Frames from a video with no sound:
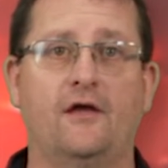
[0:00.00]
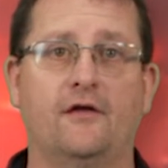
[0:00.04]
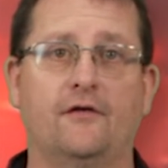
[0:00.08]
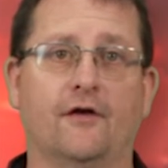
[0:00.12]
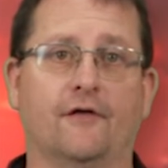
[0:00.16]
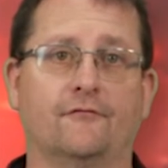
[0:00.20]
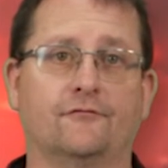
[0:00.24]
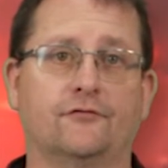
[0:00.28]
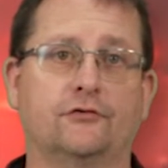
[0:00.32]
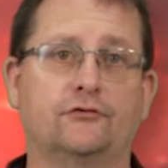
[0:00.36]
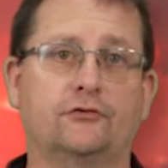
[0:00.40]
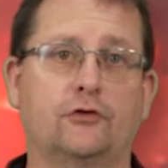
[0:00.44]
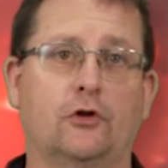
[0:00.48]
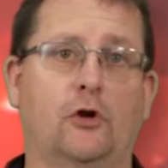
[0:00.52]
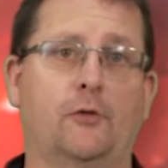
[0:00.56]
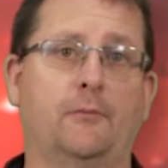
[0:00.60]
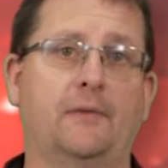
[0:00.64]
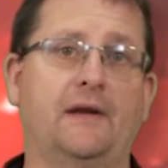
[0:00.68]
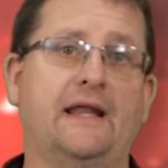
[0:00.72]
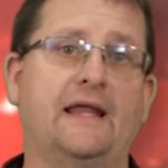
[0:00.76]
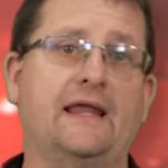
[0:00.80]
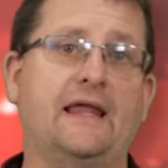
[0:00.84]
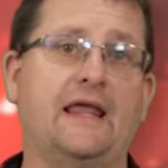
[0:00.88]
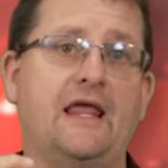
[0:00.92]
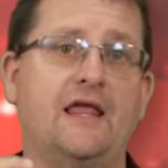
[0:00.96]
of
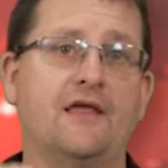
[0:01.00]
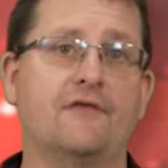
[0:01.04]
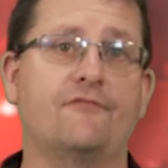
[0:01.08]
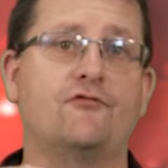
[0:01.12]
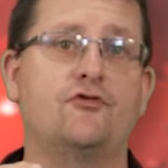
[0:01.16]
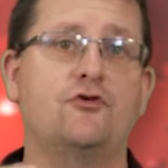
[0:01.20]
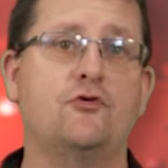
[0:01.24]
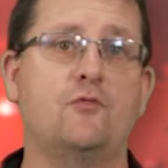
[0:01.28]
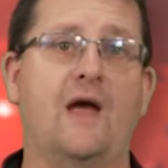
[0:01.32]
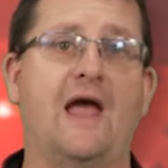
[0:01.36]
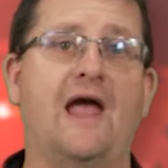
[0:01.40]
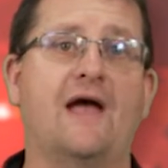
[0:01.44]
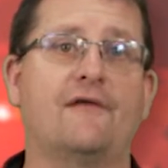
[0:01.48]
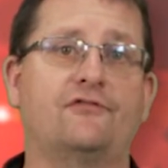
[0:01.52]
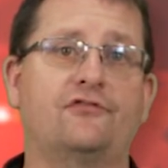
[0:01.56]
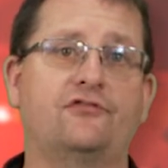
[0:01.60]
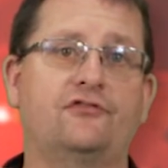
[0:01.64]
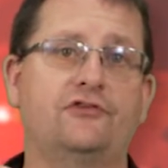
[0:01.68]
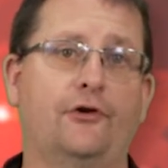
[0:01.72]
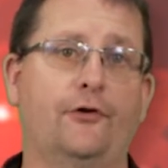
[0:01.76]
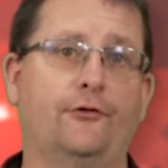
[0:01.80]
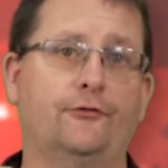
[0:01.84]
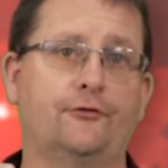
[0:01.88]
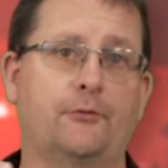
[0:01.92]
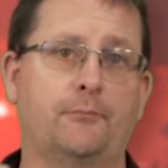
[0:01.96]
determining if you have
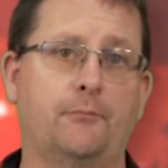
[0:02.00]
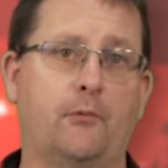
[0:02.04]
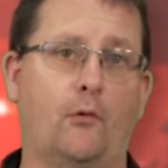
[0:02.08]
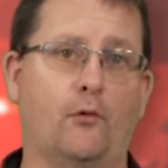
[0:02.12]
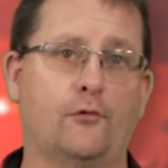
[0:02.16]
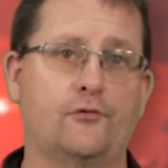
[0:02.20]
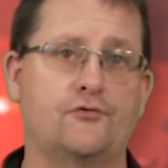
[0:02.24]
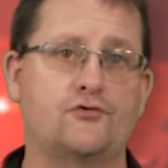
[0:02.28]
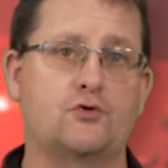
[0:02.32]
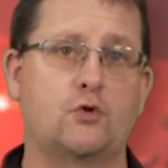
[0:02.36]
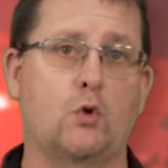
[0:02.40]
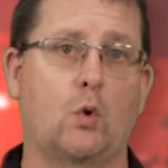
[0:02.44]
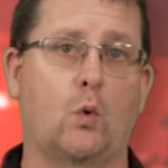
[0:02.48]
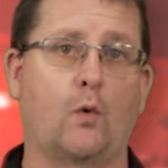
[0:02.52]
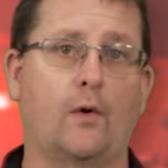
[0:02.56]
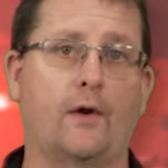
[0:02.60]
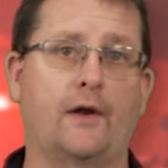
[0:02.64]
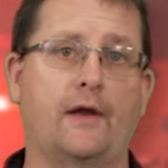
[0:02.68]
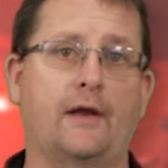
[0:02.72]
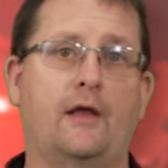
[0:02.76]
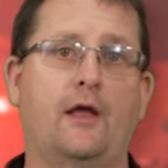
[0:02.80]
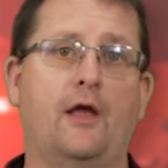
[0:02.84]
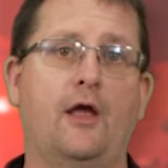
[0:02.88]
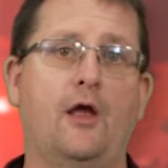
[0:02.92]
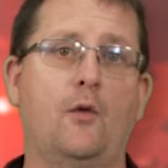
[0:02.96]
cylinder bore
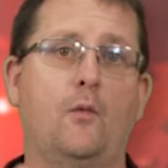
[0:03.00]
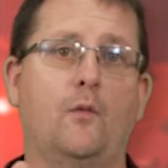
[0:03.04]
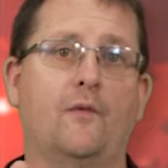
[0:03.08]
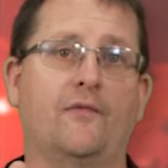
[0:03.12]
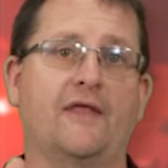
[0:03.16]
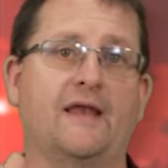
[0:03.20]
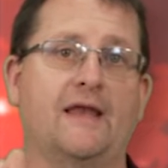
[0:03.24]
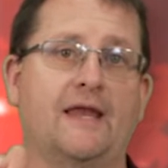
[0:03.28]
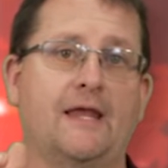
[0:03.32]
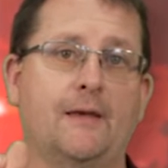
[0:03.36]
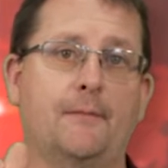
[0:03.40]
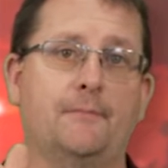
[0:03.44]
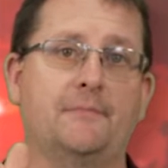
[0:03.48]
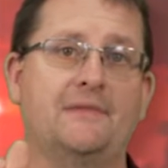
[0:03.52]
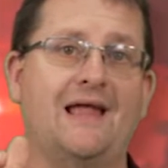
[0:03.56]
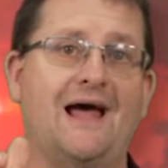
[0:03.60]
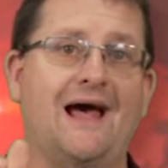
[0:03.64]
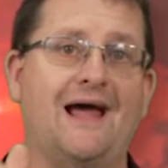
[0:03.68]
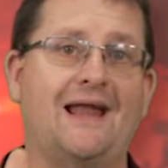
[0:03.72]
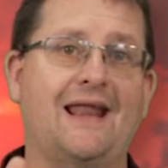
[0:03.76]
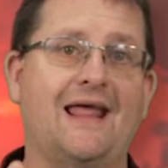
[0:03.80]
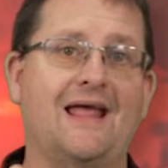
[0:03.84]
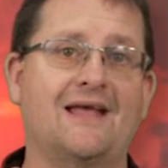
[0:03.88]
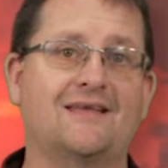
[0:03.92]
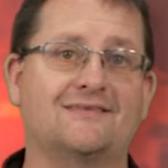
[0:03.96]
scoring with an
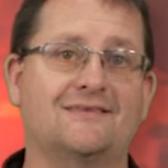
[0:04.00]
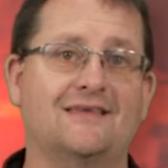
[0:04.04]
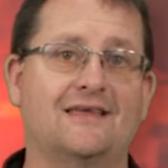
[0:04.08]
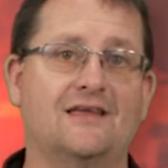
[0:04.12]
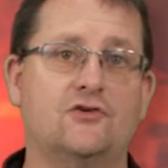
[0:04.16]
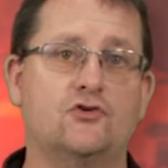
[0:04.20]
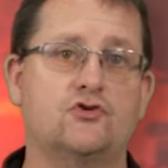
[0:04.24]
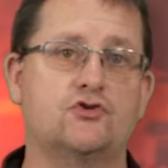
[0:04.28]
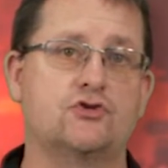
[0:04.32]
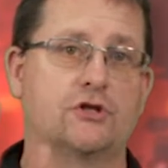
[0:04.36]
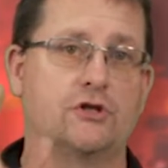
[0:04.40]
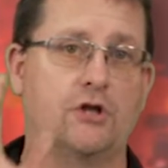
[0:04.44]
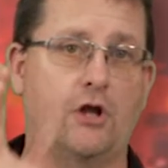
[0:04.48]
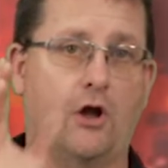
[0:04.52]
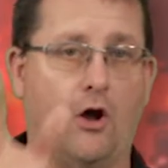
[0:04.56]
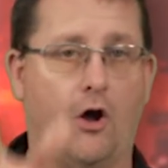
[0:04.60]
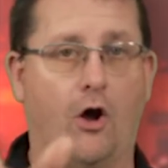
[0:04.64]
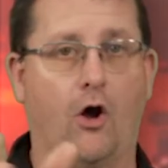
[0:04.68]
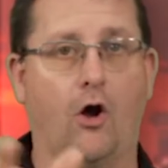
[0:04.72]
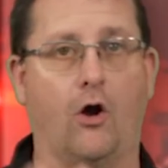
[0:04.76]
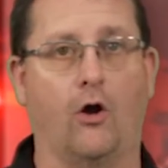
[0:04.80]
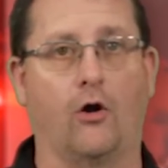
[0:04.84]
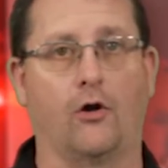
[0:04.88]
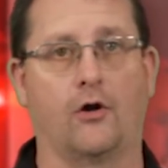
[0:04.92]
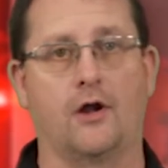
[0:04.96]
M9X engine
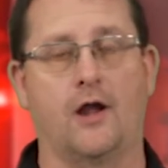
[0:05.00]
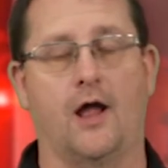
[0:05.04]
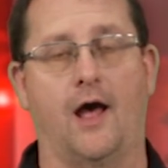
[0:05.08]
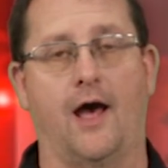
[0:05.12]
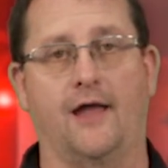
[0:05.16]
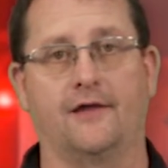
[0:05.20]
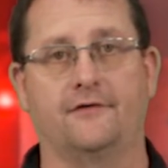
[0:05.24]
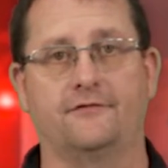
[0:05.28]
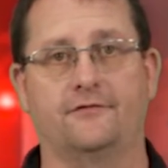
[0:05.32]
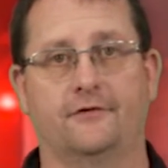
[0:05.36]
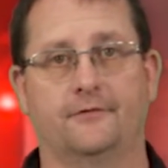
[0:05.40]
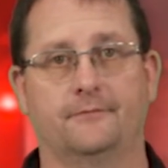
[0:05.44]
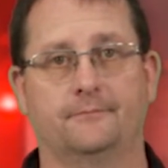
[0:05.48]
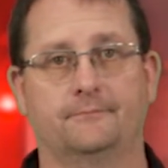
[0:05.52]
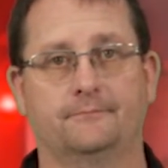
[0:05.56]
or not.